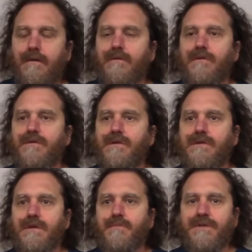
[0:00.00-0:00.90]
There's a
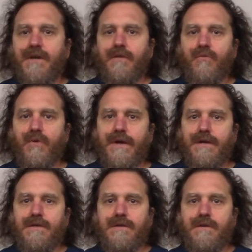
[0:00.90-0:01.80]
subset of the
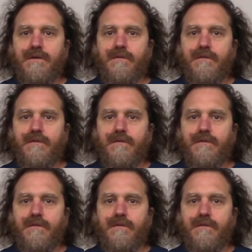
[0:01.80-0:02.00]
rays